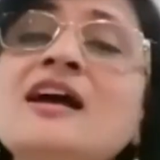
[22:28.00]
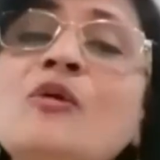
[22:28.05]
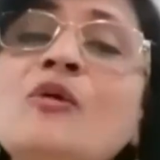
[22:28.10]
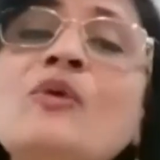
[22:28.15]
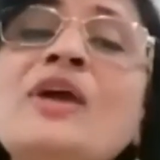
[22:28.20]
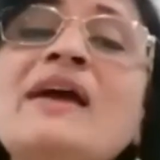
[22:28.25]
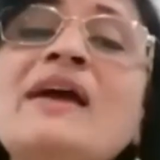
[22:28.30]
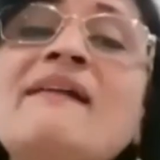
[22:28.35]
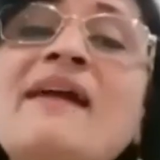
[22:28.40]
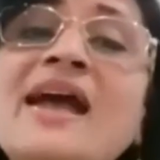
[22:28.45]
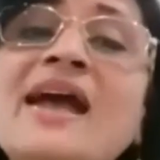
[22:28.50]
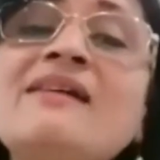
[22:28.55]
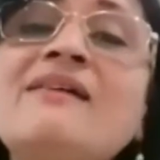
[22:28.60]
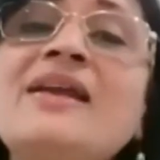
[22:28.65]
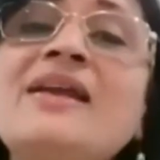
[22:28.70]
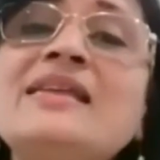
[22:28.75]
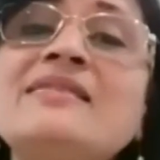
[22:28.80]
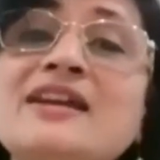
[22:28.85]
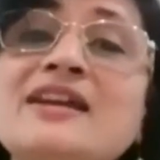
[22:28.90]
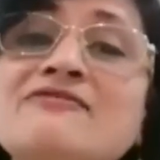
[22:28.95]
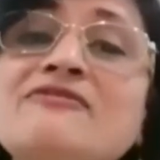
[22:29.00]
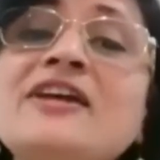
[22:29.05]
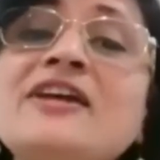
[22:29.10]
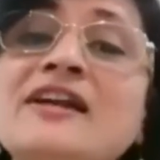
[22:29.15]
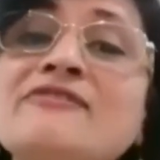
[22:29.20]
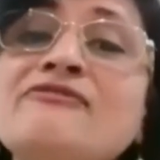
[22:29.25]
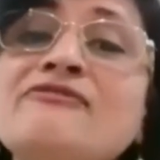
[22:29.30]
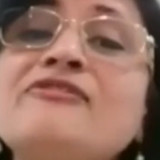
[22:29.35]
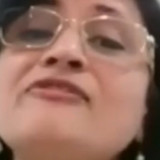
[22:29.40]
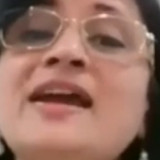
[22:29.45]
We are angry that we are
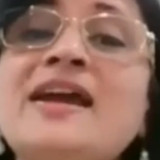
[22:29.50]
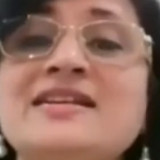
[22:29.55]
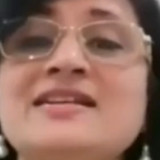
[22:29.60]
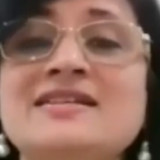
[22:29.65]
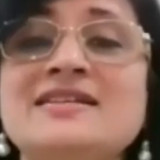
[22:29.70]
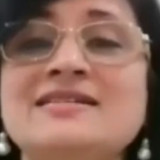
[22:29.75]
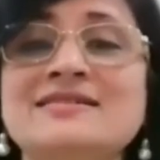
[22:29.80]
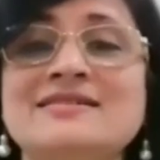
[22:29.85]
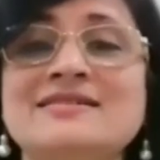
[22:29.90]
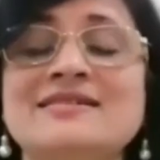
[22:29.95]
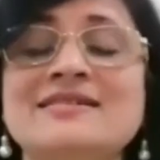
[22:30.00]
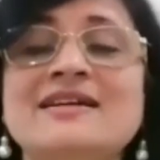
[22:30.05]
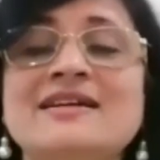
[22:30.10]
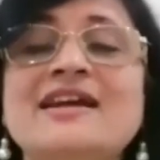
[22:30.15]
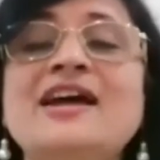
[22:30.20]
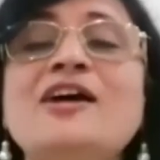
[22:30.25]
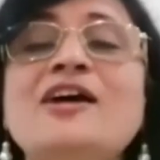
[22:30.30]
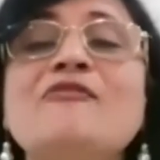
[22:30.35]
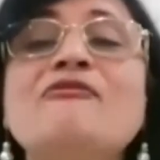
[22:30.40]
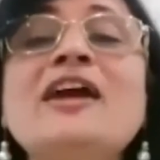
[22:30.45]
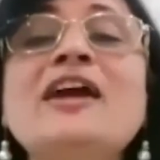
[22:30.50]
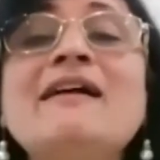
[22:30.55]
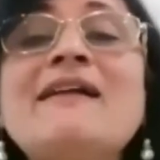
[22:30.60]
afraid. We